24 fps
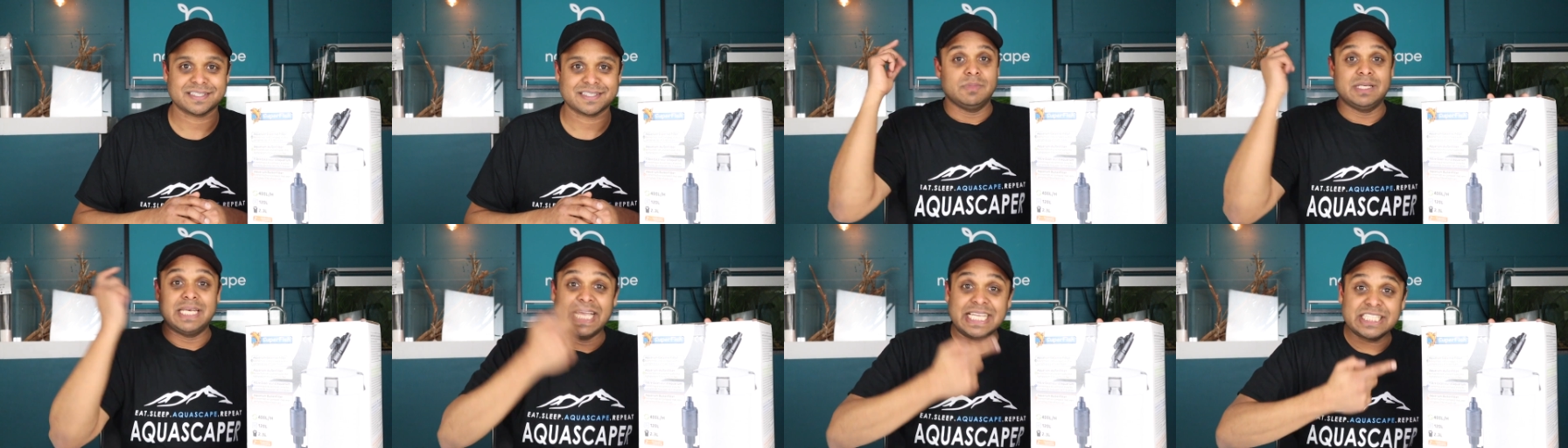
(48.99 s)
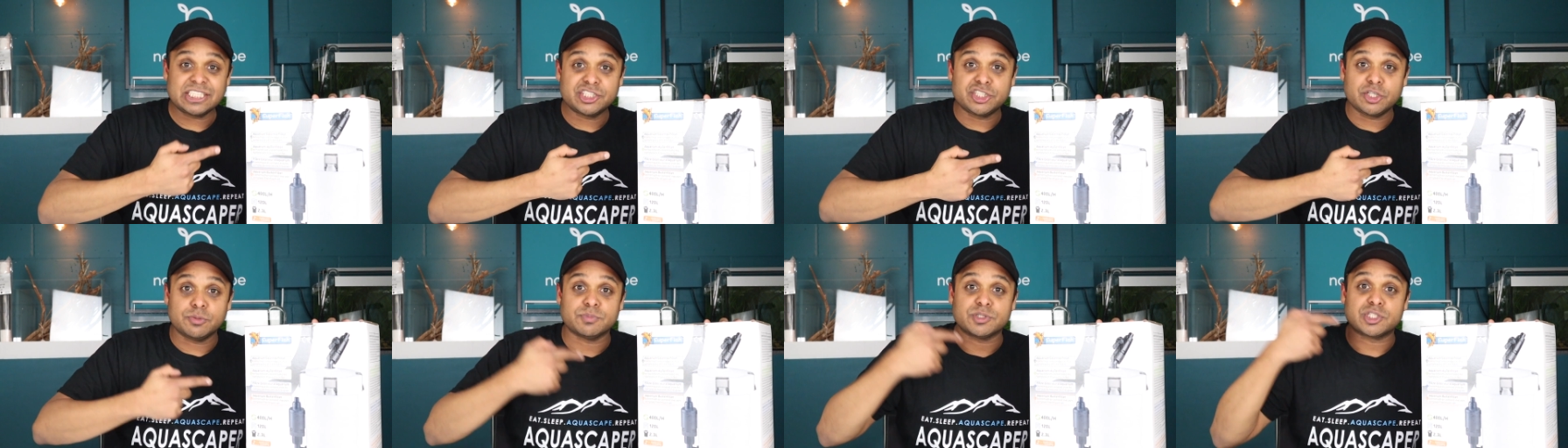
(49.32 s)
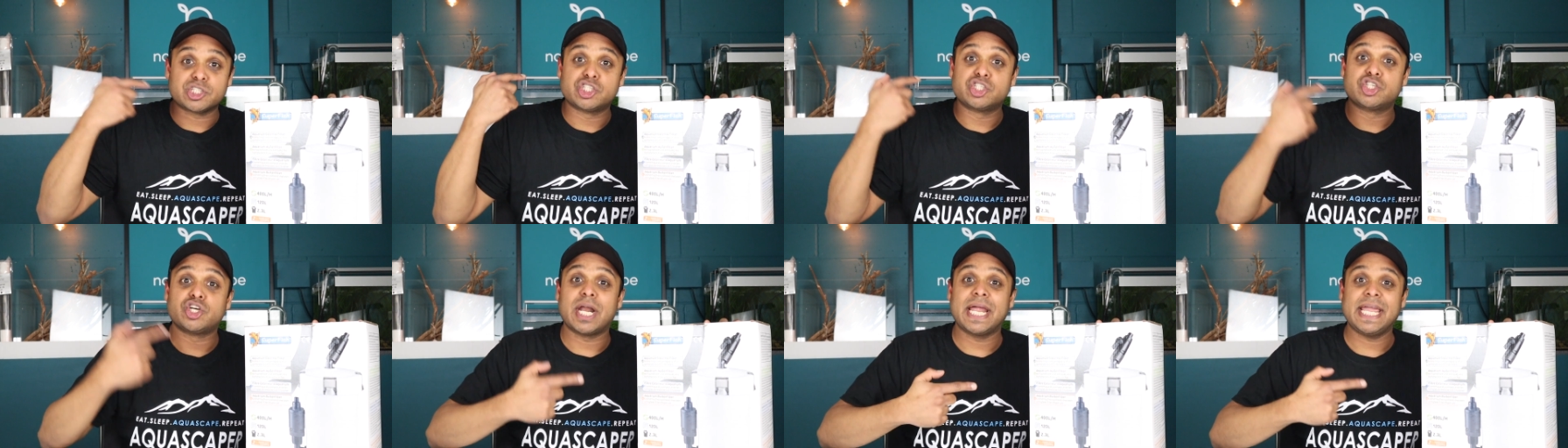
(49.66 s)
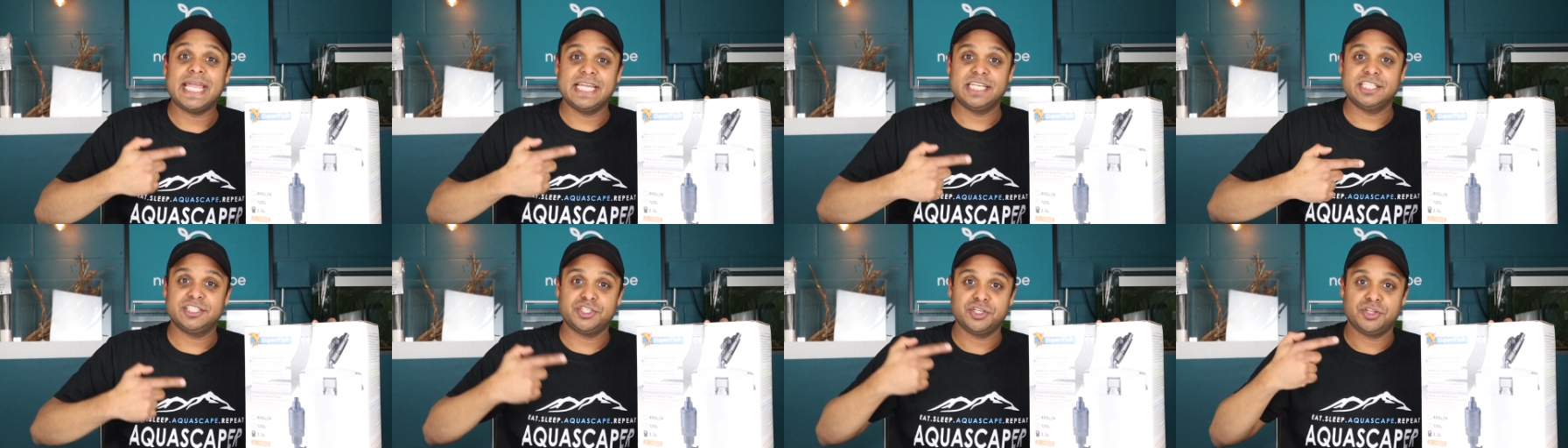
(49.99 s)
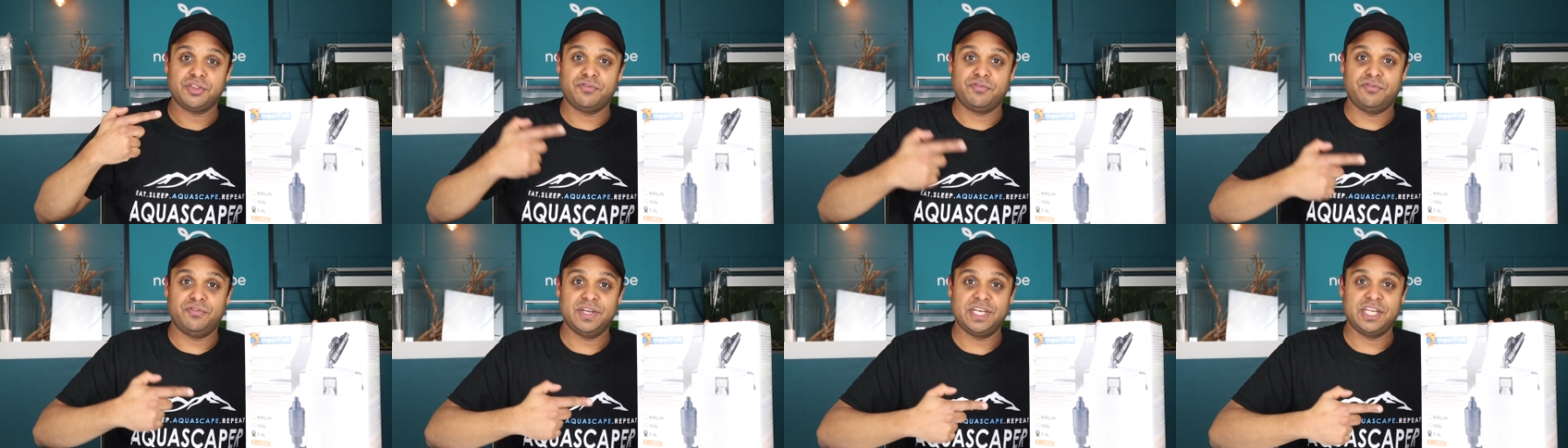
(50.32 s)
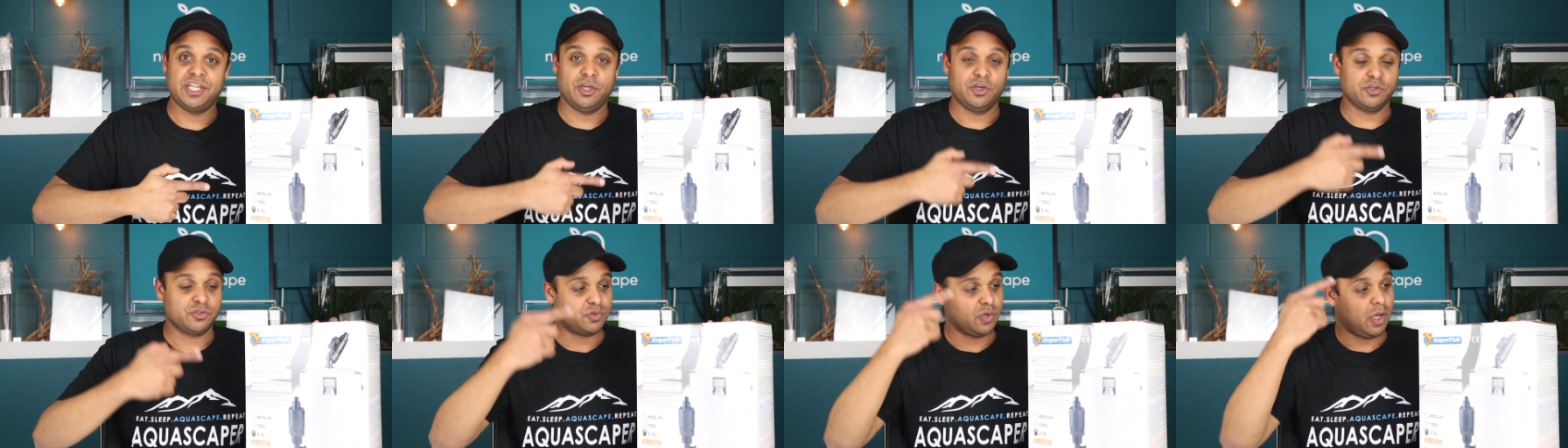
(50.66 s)
Let's jump straight into the
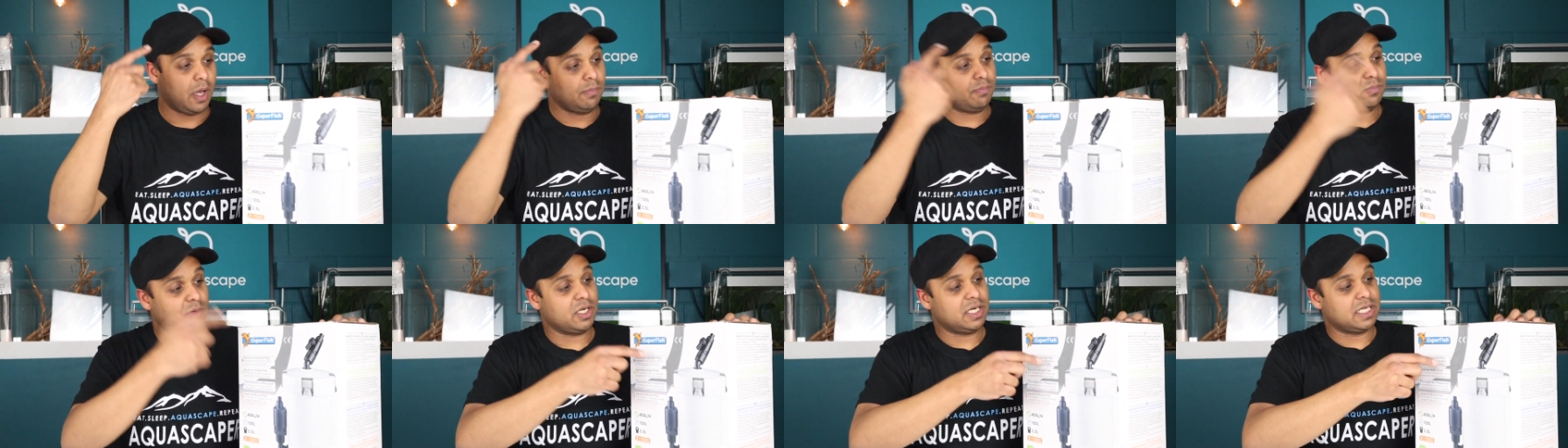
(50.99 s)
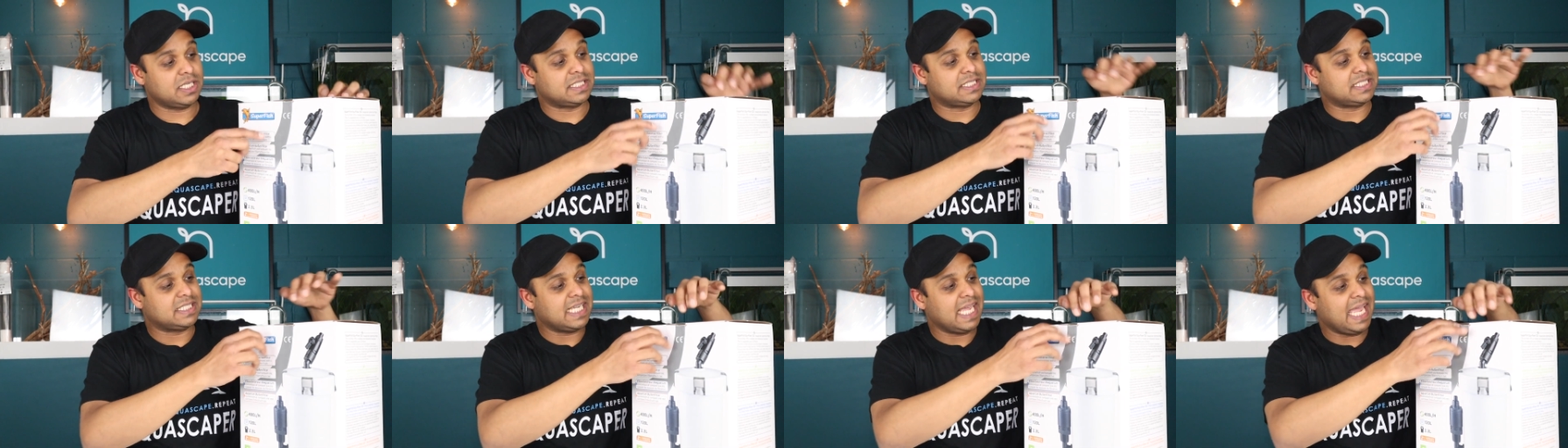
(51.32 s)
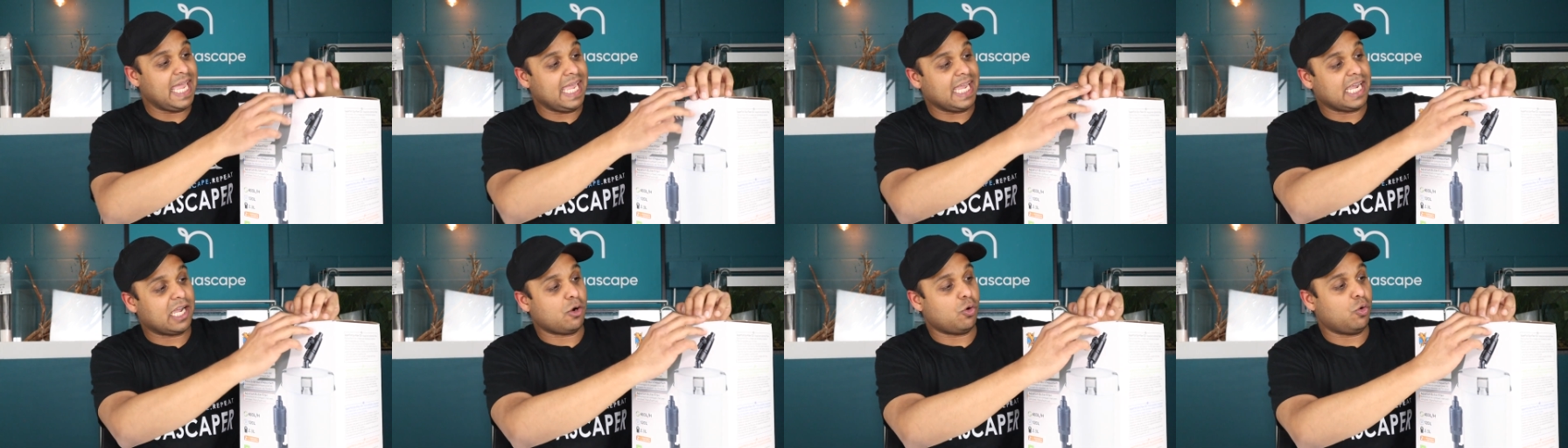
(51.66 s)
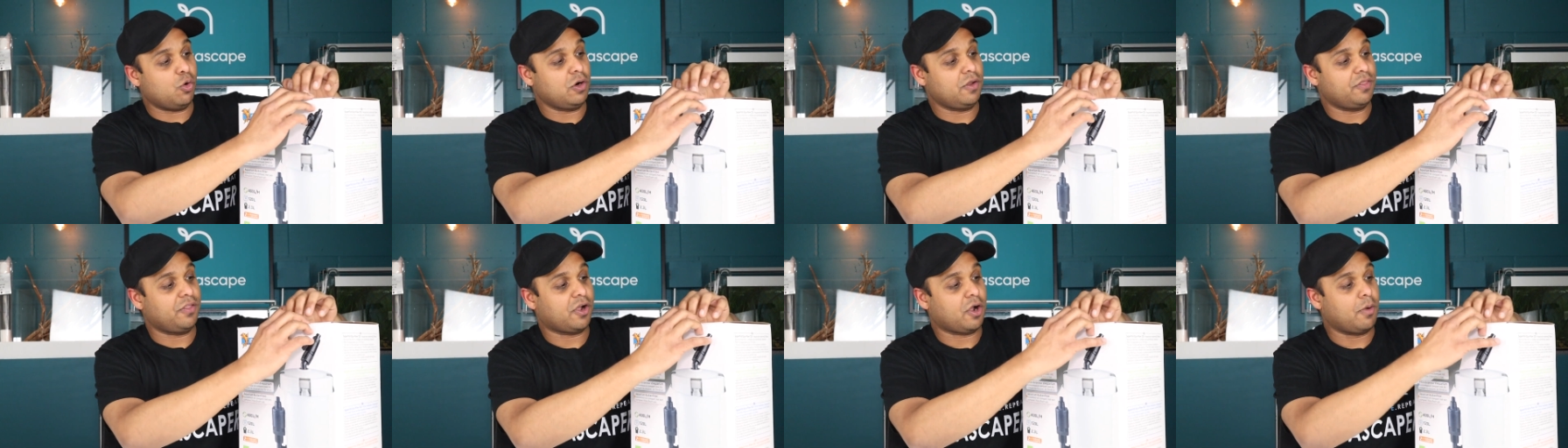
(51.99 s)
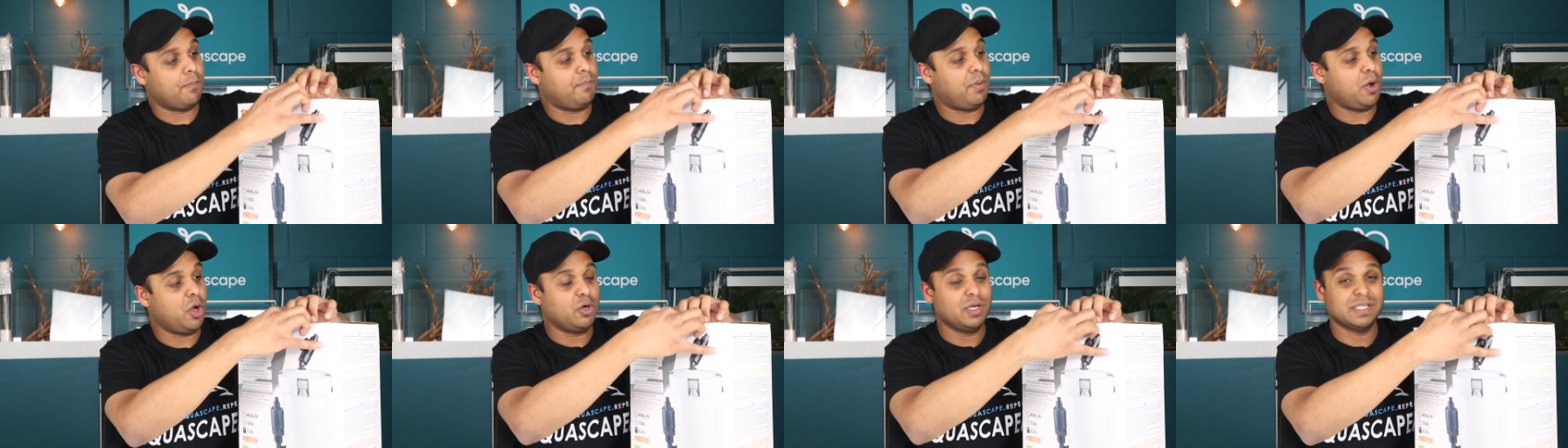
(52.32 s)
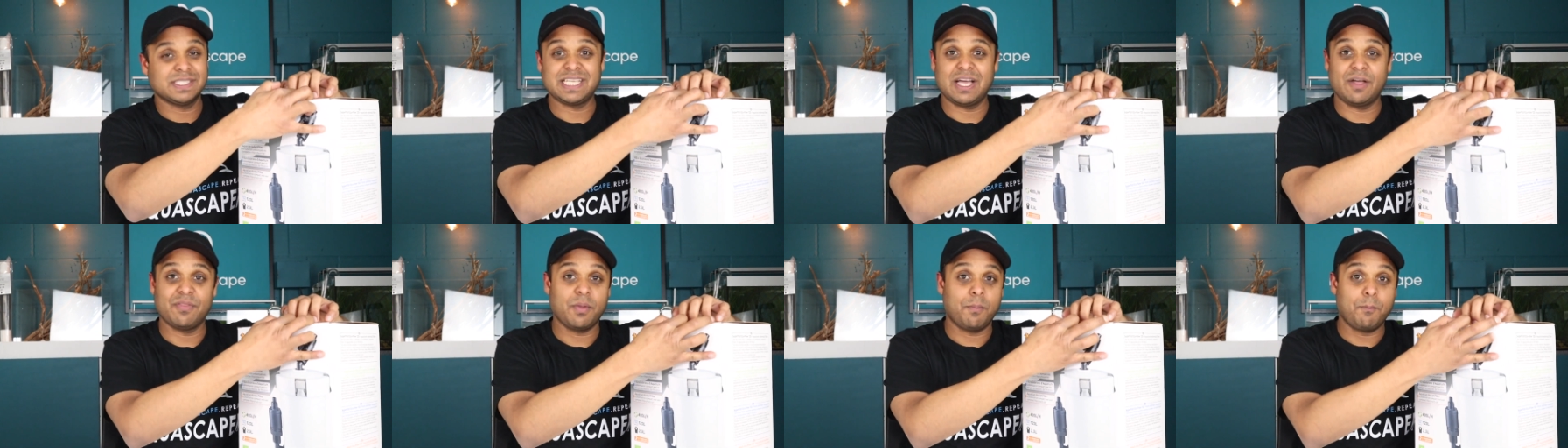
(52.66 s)
video. So I'm gonna take all of the
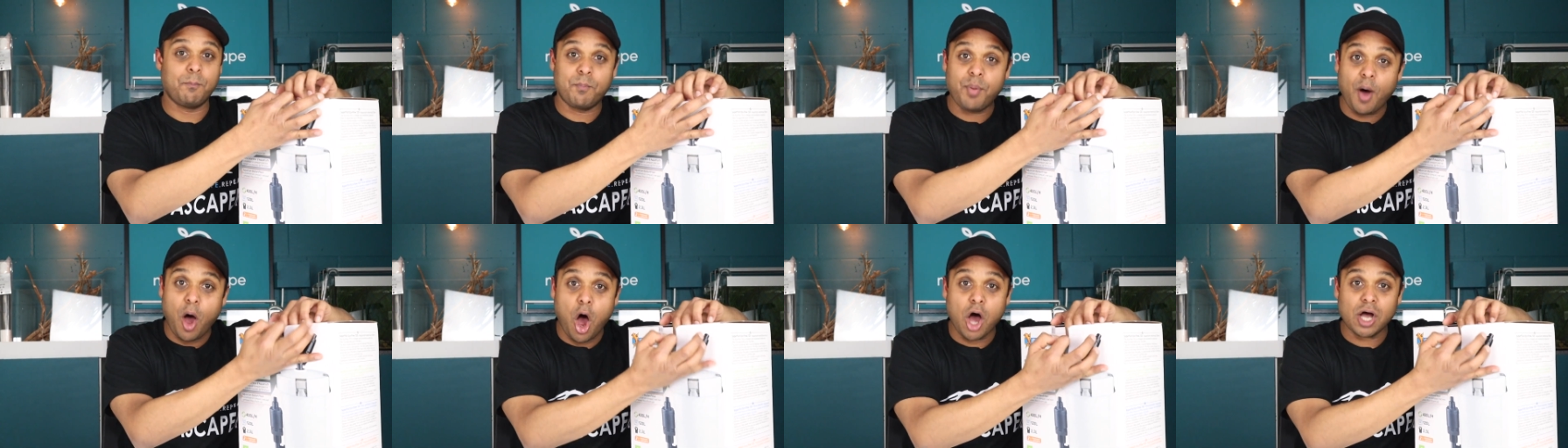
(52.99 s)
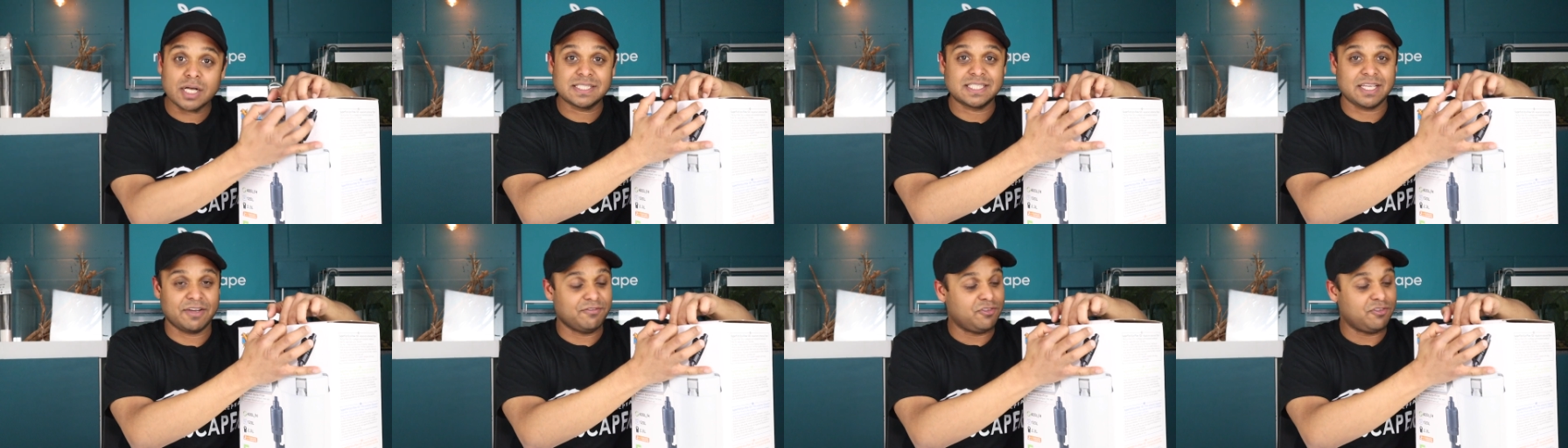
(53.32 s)
components out of the box.